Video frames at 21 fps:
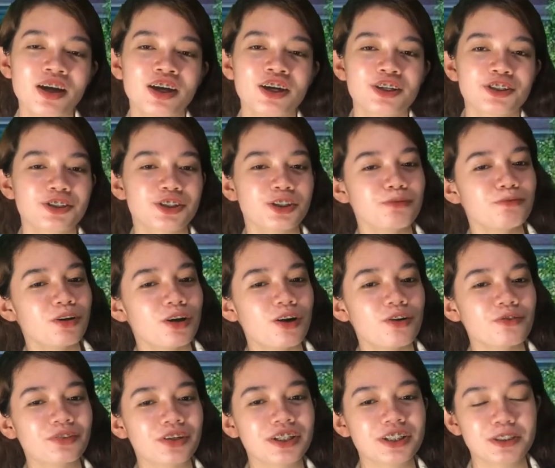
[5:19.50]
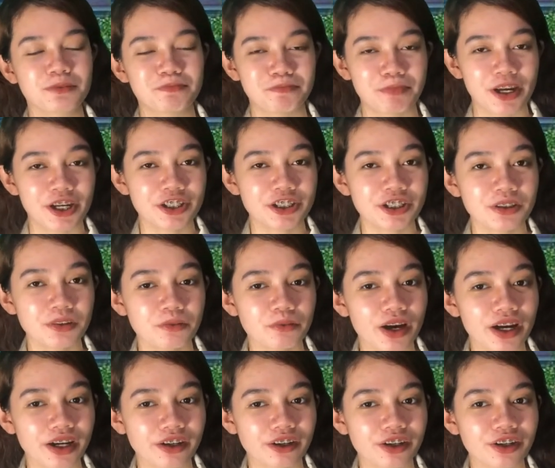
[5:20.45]
to move its patient
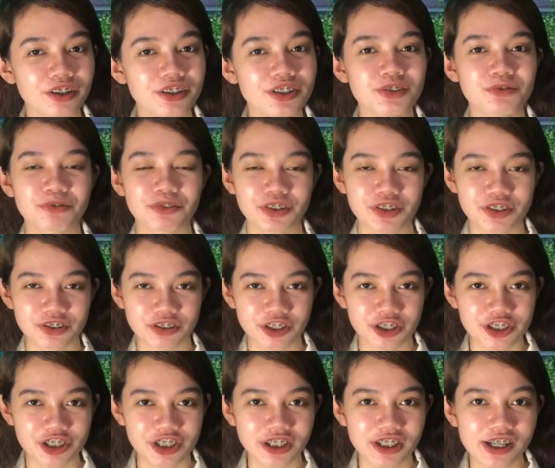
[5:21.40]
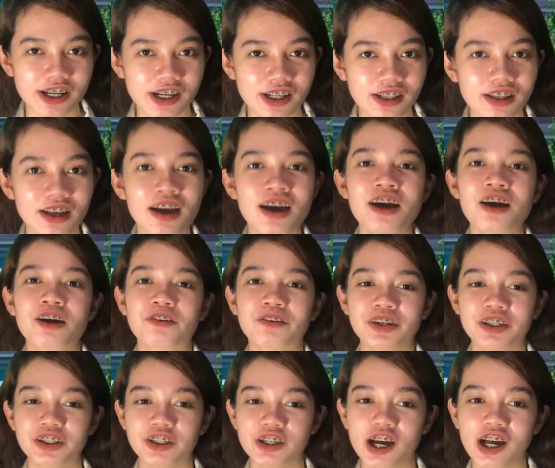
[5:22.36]
records for surgical,
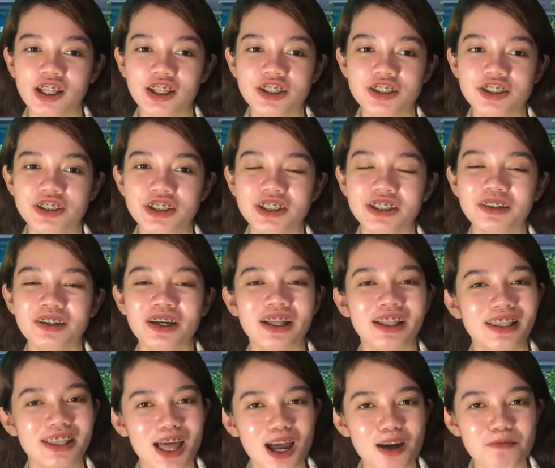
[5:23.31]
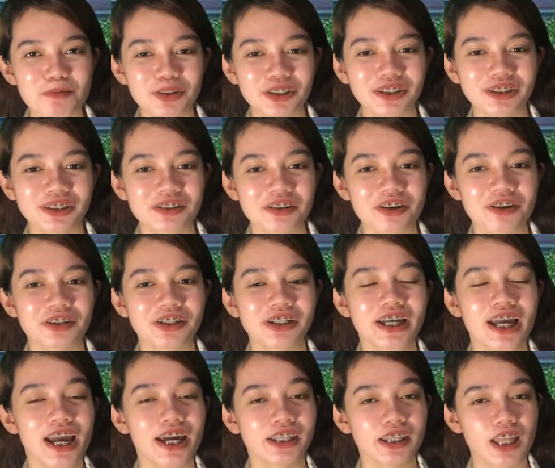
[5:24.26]
radiology, laboratory,
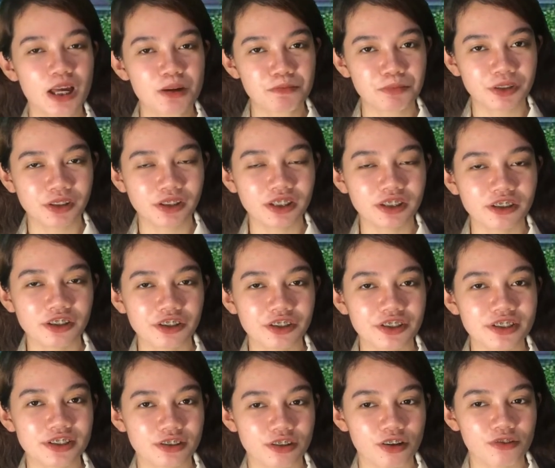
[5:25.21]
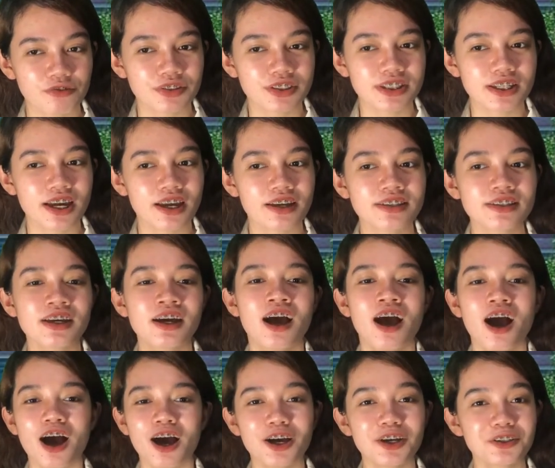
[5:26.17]
and ambulatory services
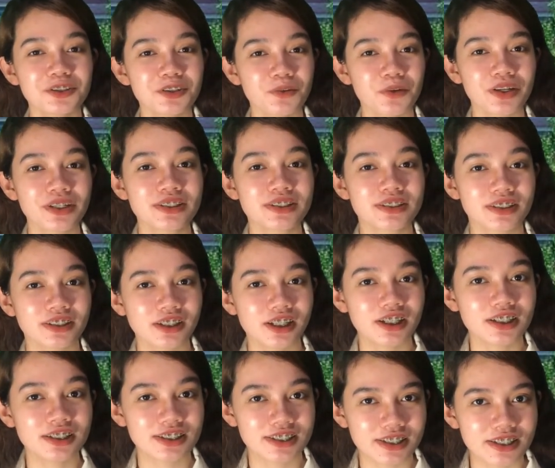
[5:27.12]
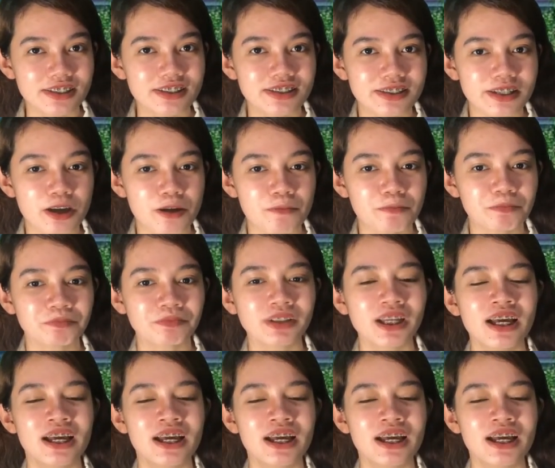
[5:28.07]
onto a single system.